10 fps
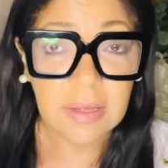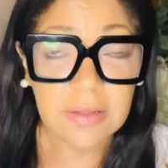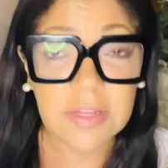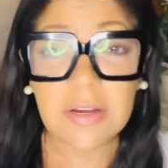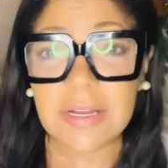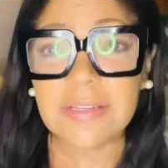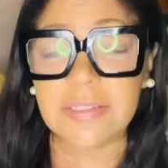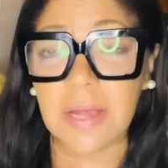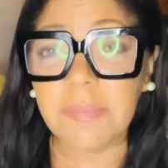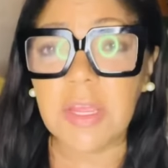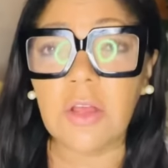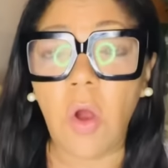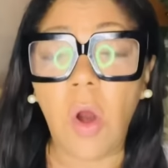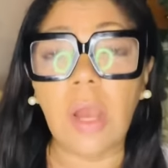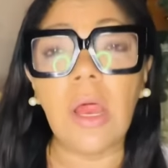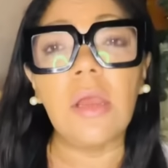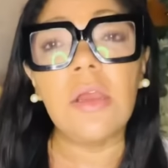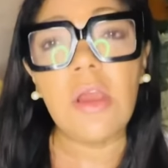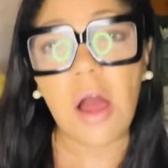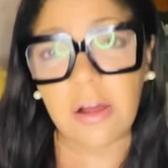there is something called
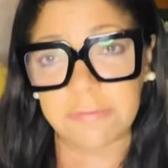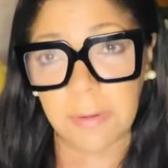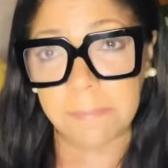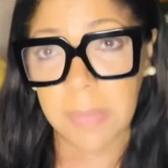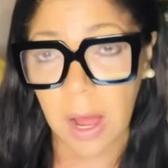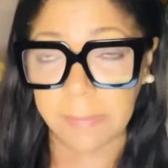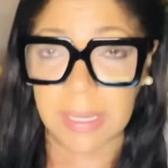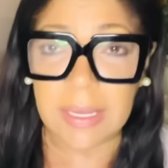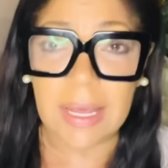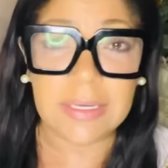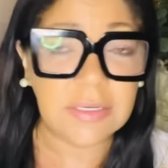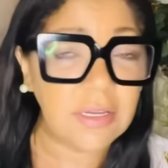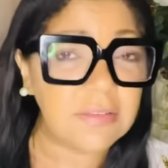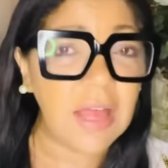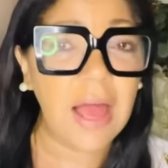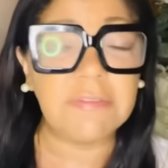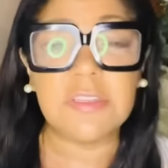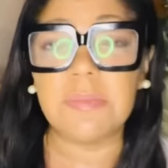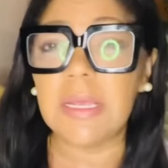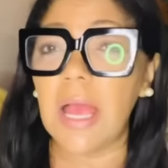love bombing and it doesn't have
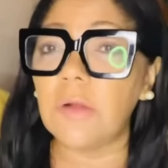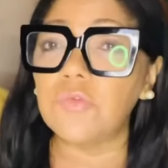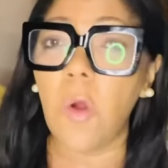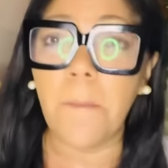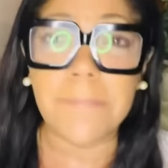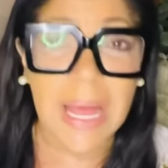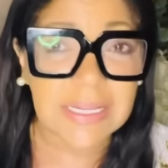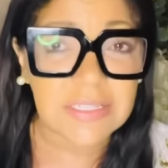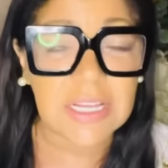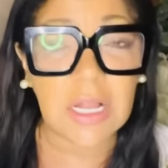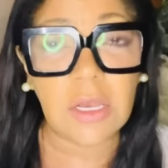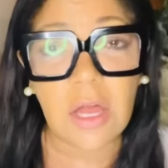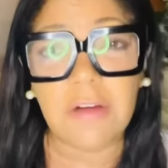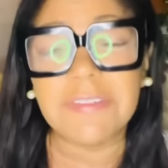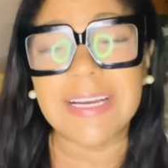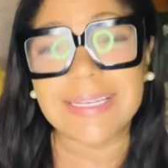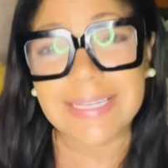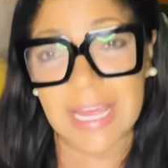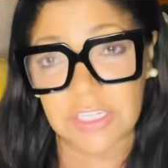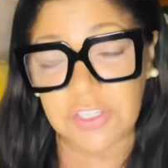to be a romantic love
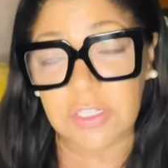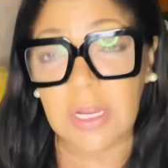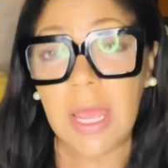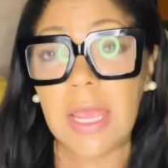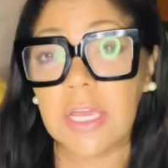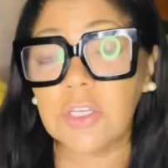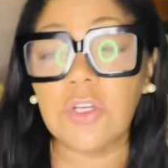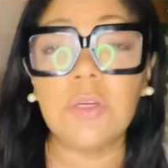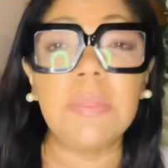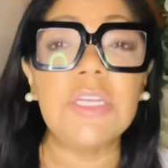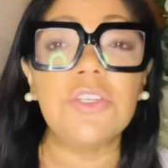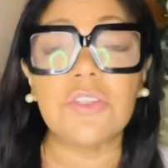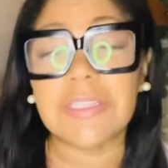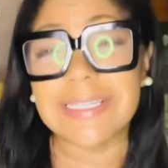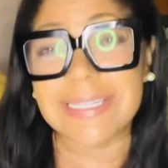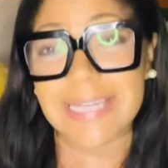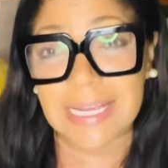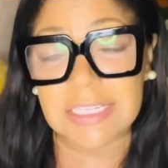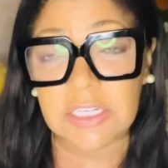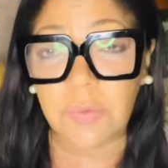connection it could be just
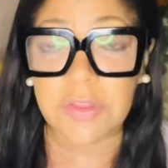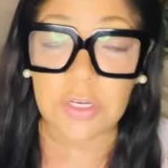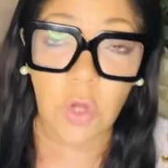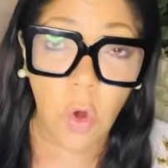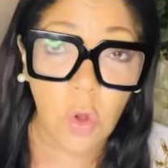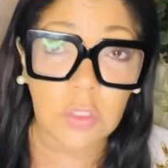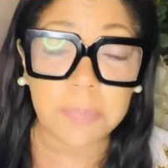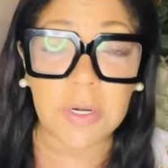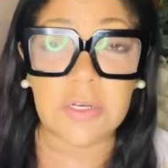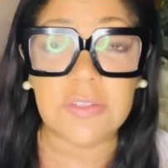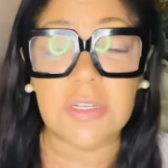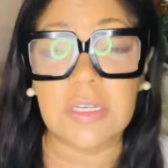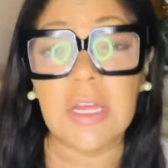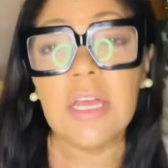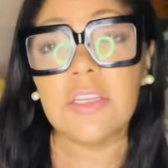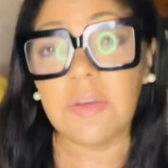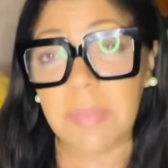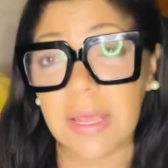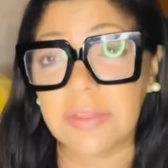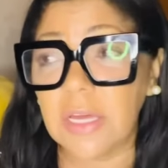connecting with an old person to
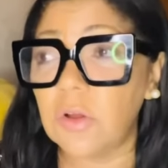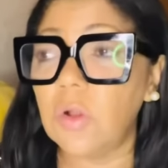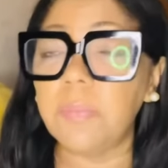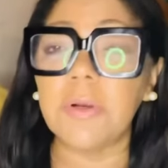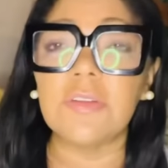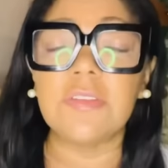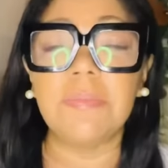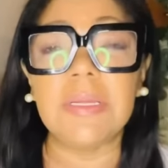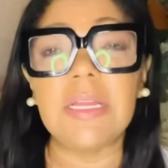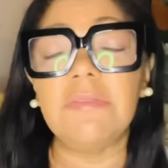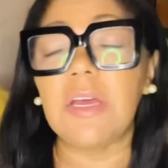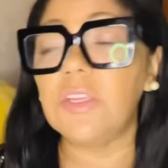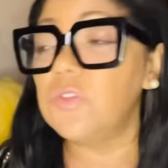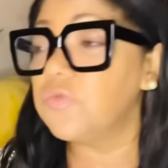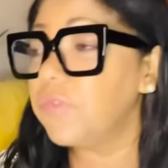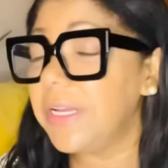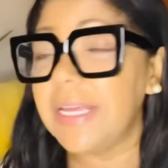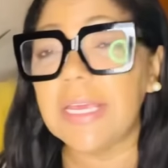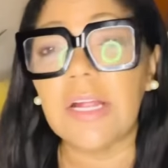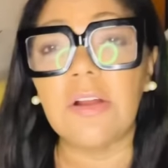make that old person believe that you really
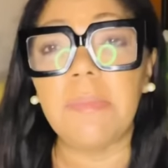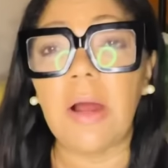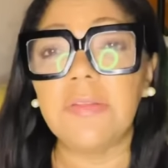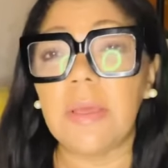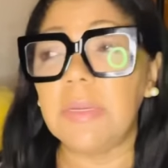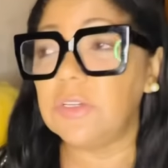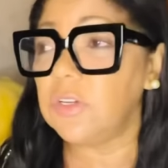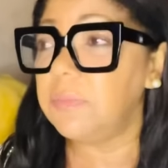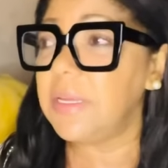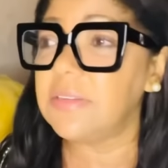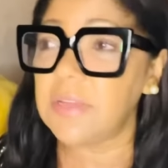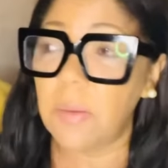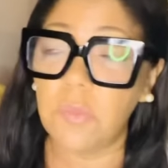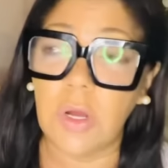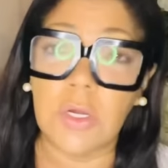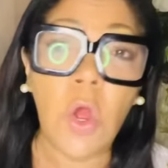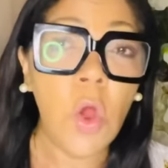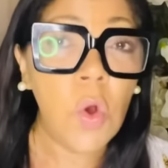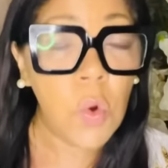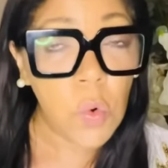care about them it could be someone
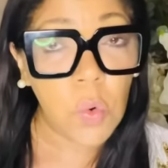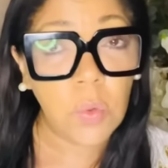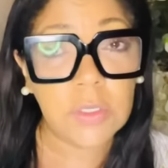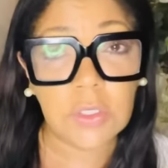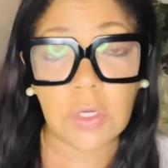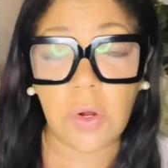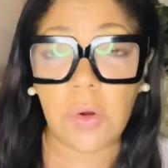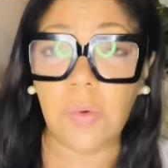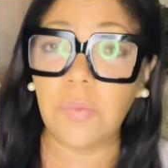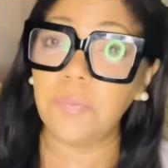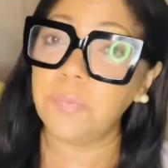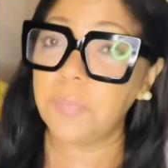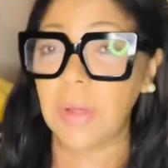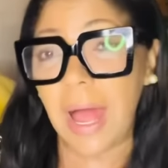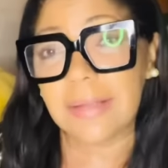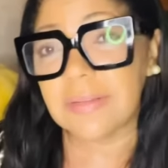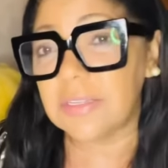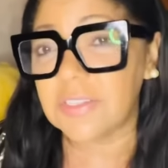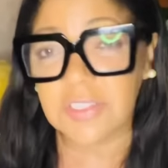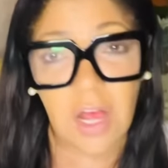who you know has
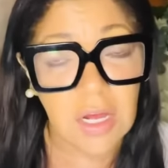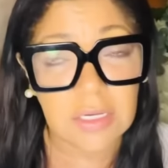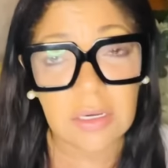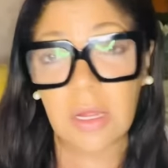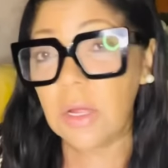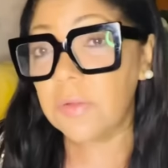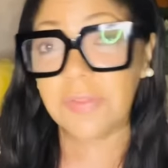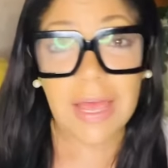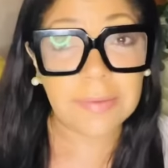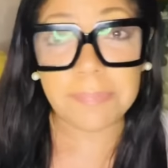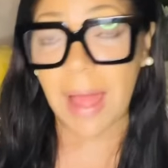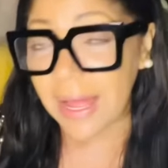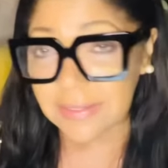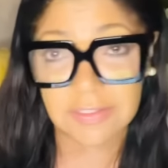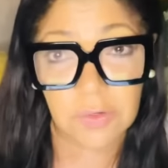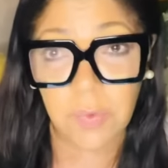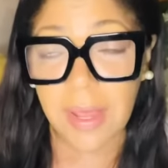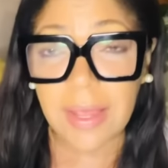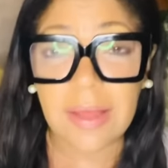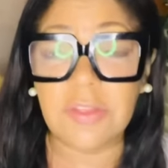a son that passed
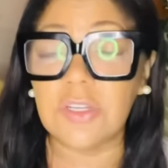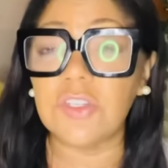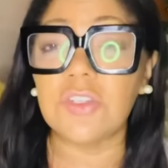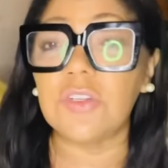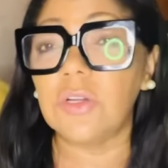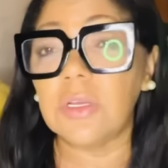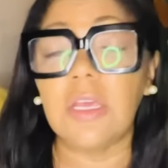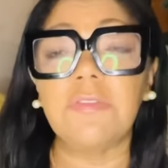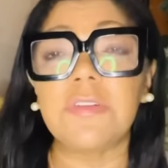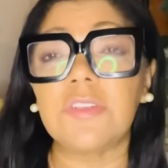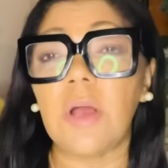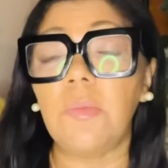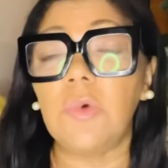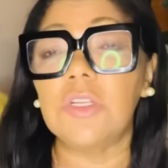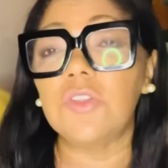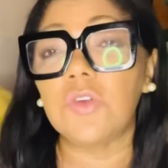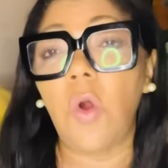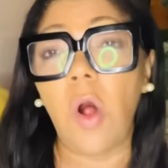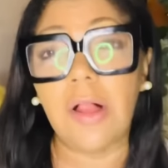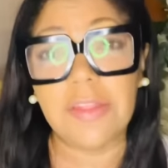away and they're just looking for someone to
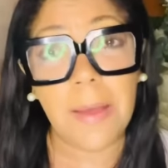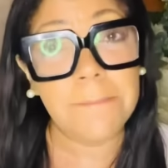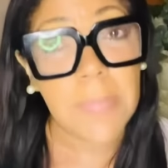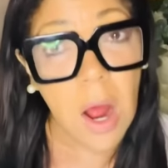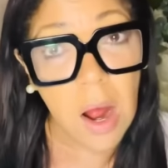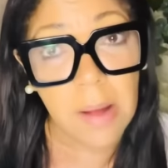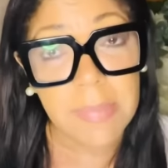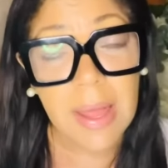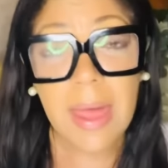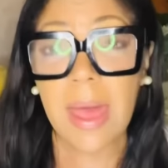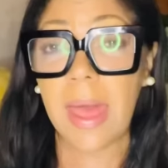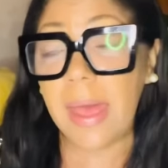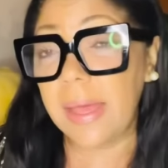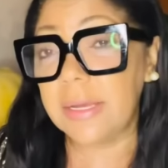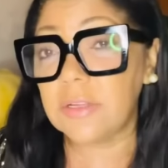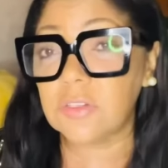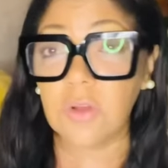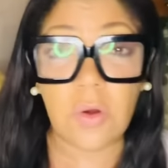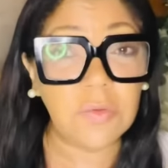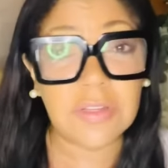call them mom and
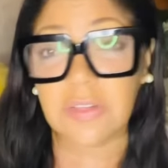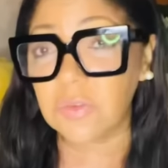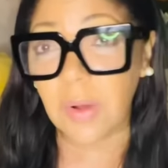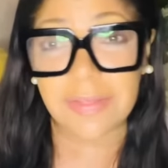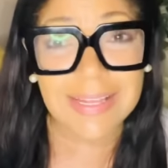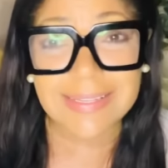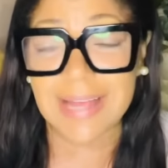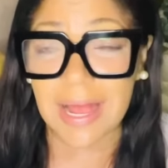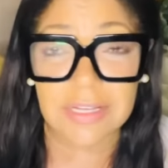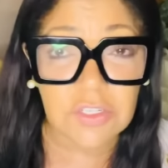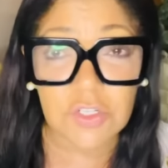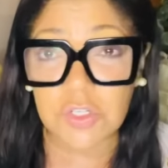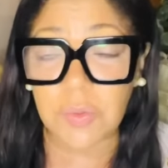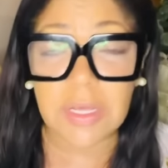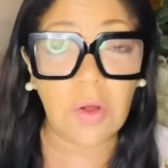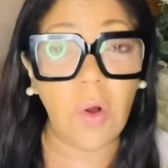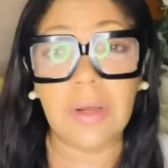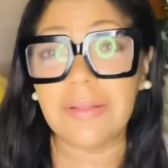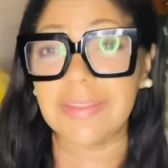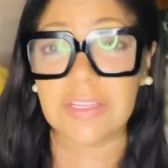so this is what these guys are doing
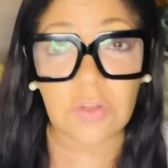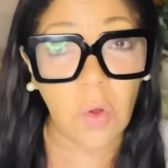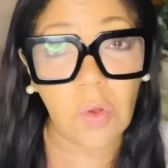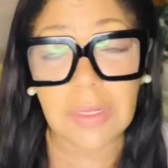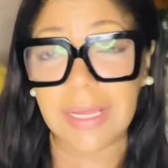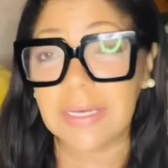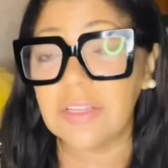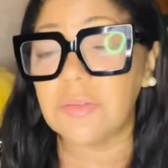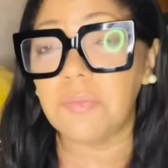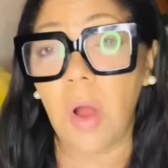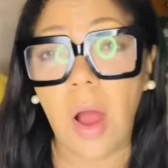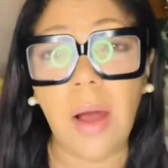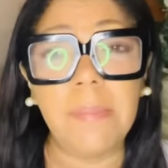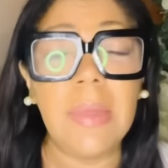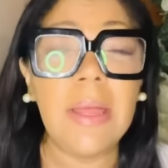calling these old ladies mom